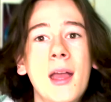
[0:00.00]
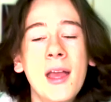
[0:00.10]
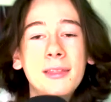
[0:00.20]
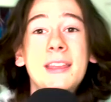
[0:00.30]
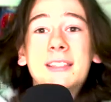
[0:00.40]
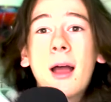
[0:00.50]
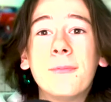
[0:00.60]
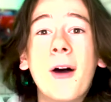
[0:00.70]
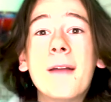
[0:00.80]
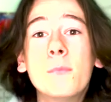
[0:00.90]
the top
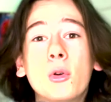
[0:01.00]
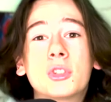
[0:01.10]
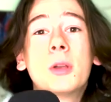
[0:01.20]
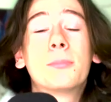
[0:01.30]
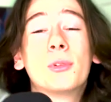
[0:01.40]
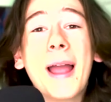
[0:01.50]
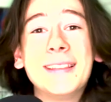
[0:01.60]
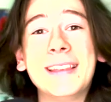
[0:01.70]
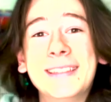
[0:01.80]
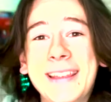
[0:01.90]
five most
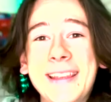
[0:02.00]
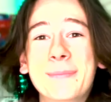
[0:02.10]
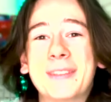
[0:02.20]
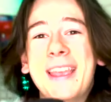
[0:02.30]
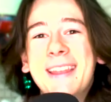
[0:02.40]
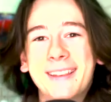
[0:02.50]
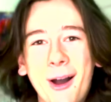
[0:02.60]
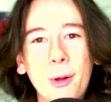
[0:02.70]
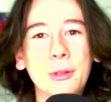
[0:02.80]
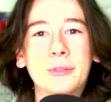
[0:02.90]
surprising teams in
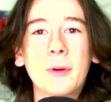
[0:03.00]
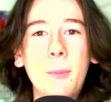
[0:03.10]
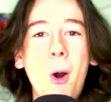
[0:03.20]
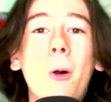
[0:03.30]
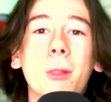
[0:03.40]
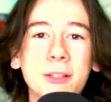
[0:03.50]
college football. Let's